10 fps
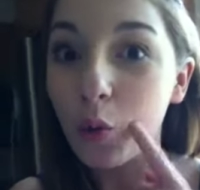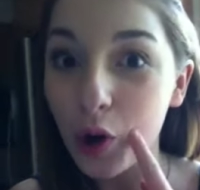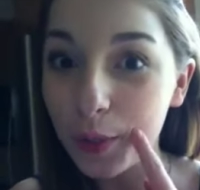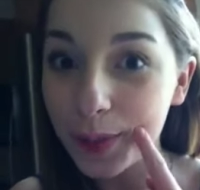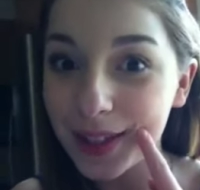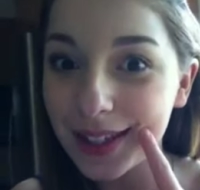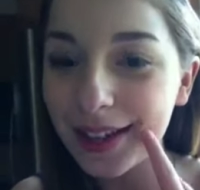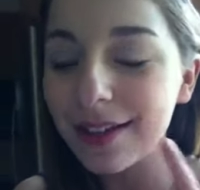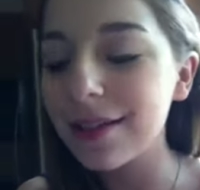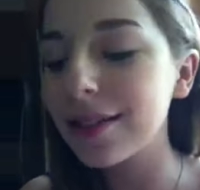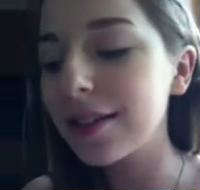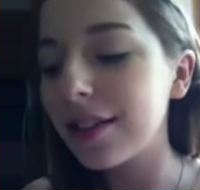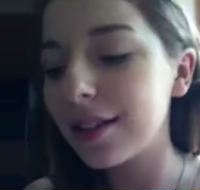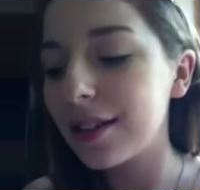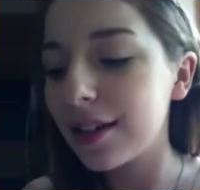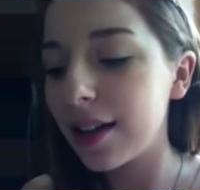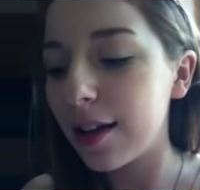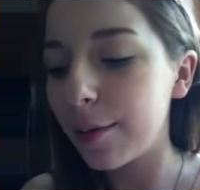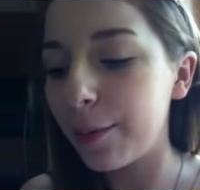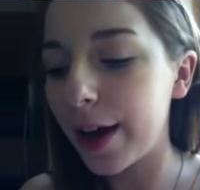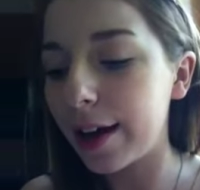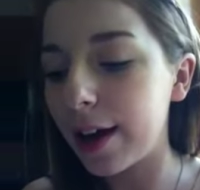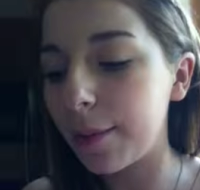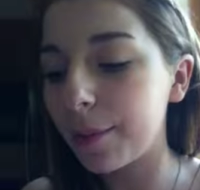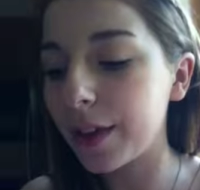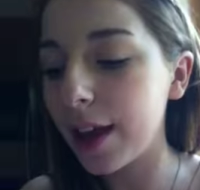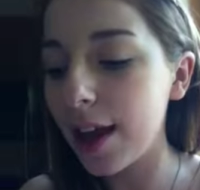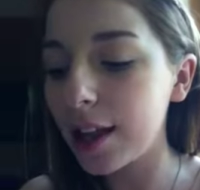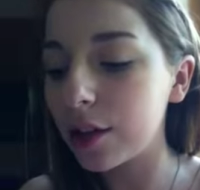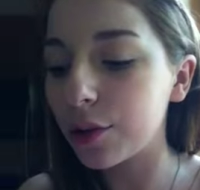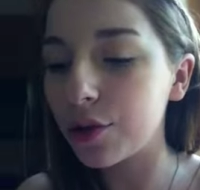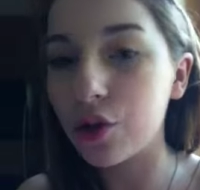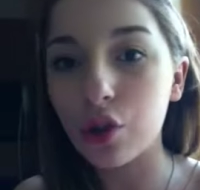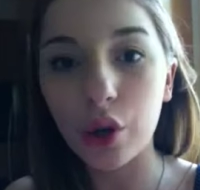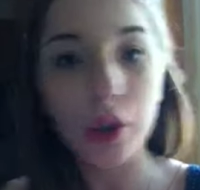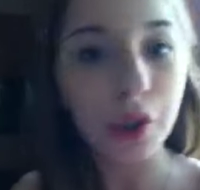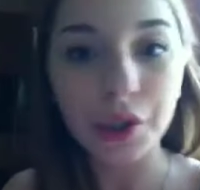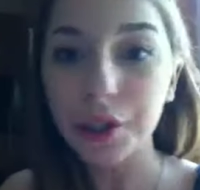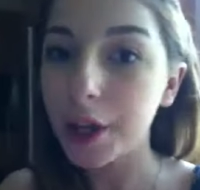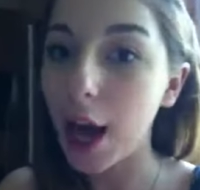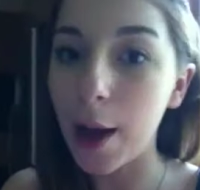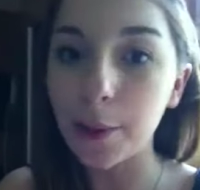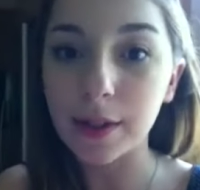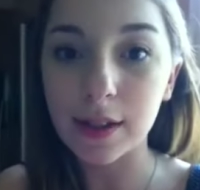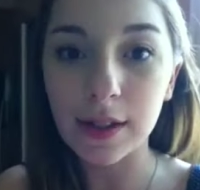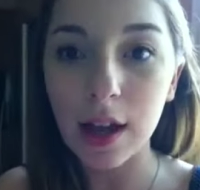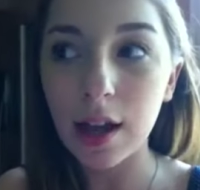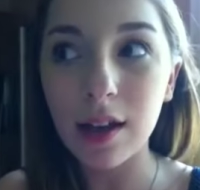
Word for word: whoops. But um, yeah, it looked so good. I was